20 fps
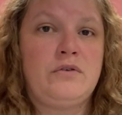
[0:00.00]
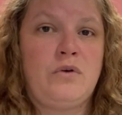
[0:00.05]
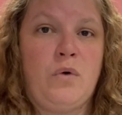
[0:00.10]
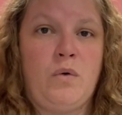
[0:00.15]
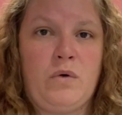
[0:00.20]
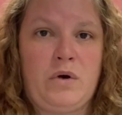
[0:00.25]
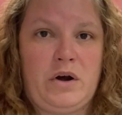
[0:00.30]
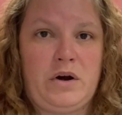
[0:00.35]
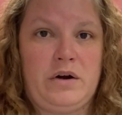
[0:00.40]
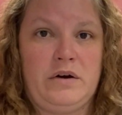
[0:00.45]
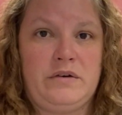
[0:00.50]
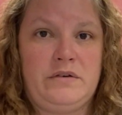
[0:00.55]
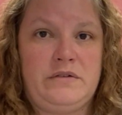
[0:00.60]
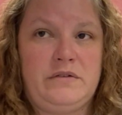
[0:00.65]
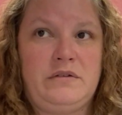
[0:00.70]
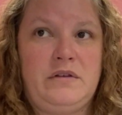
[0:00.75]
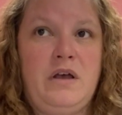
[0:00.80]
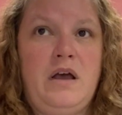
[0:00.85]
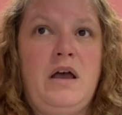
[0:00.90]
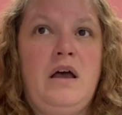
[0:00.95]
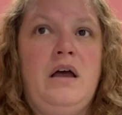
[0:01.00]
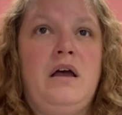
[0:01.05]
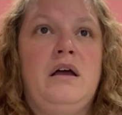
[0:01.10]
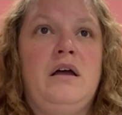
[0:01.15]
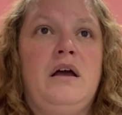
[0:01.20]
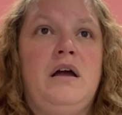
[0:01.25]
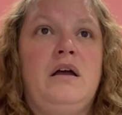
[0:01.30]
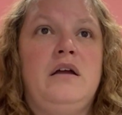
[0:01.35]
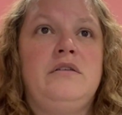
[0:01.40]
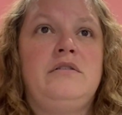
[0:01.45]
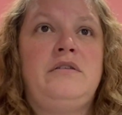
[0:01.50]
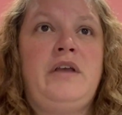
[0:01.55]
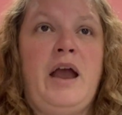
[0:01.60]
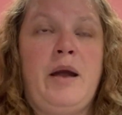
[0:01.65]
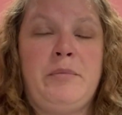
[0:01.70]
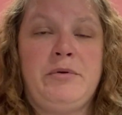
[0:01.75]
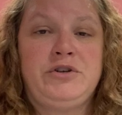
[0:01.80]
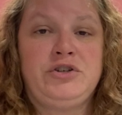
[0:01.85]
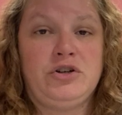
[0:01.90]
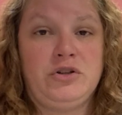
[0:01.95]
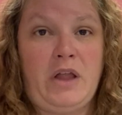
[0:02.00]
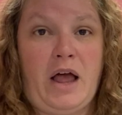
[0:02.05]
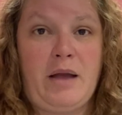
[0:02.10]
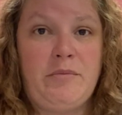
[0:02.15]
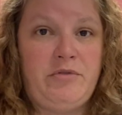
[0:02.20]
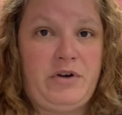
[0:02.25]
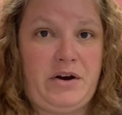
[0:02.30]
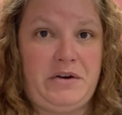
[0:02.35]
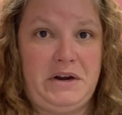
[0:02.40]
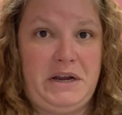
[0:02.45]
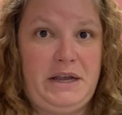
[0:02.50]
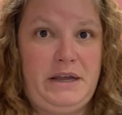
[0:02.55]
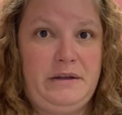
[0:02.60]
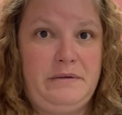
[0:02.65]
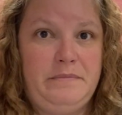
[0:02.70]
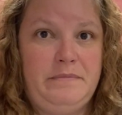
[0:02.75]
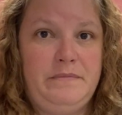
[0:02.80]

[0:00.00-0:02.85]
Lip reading: Corners Temperature Library.